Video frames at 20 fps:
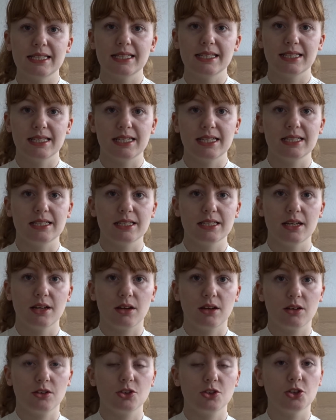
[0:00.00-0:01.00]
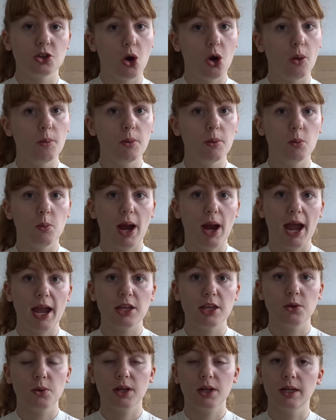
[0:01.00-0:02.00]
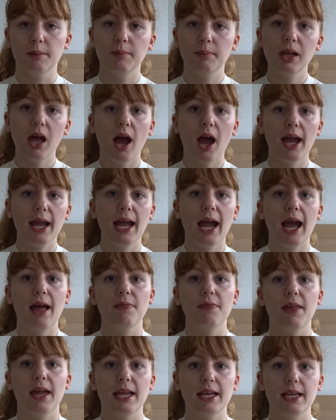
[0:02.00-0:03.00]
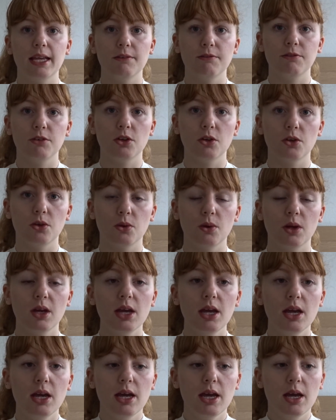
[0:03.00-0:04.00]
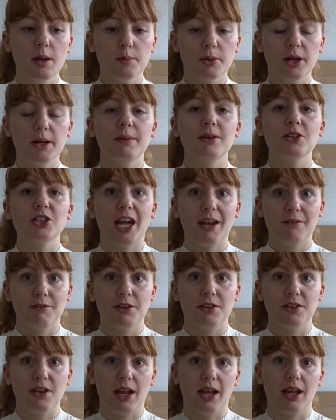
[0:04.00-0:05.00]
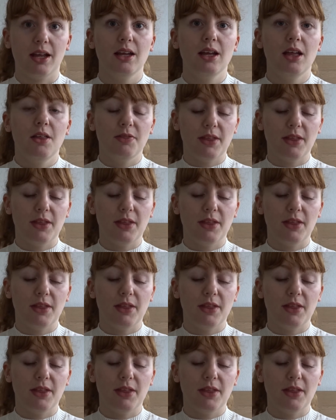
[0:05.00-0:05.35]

season job where you can apply and they give you pretty much everything.